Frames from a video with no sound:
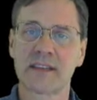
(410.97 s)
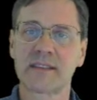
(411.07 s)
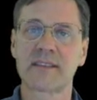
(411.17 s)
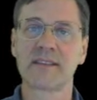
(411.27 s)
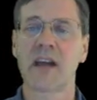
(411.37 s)

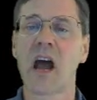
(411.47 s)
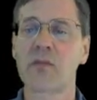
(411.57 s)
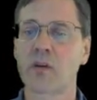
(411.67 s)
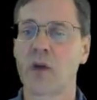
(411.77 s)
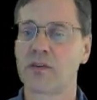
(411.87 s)
does not
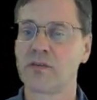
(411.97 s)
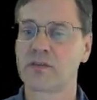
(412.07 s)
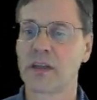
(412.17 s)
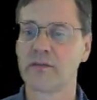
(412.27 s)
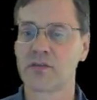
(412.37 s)
require
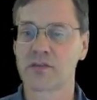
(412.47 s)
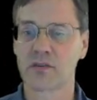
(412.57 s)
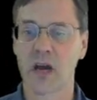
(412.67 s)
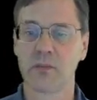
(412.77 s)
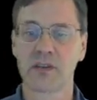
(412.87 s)
neutral evolution or
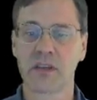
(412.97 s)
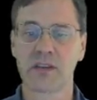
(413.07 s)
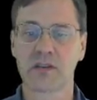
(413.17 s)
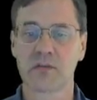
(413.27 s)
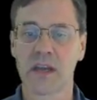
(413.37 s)
high
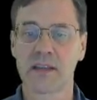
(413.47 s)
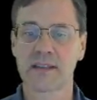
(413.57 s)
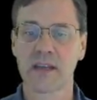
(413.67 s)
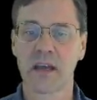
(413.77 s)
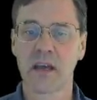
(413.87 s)
mutation rates.